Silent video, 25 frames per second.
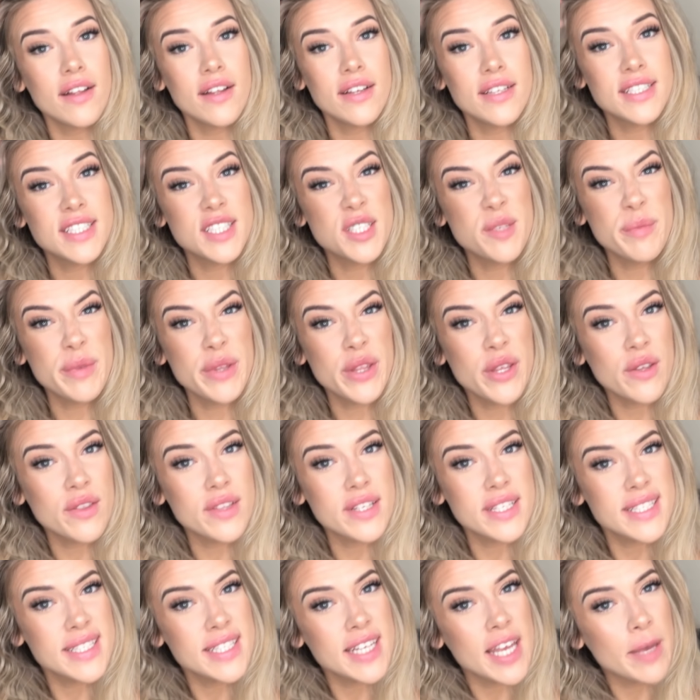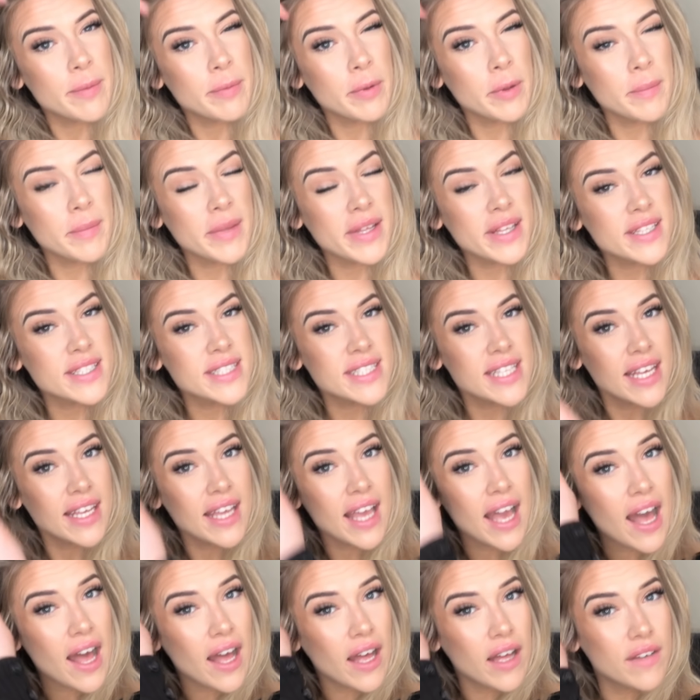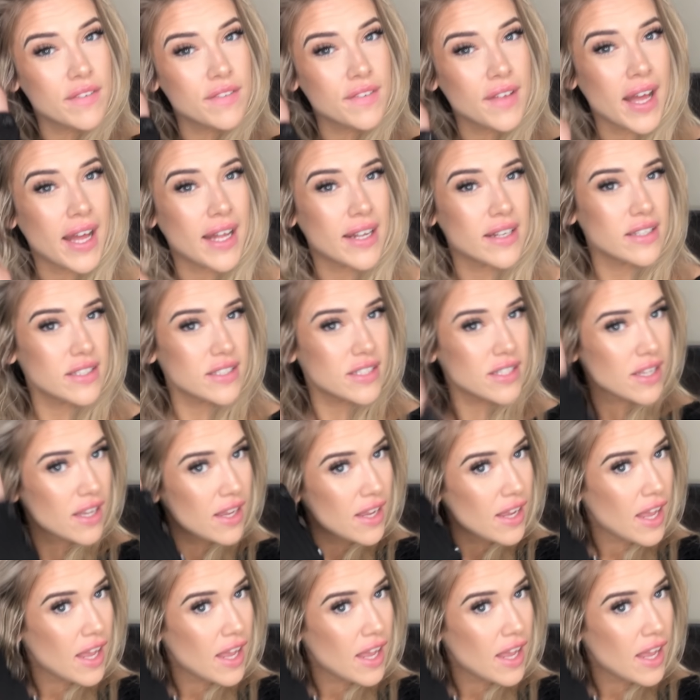as some of the other staple meals that you have, and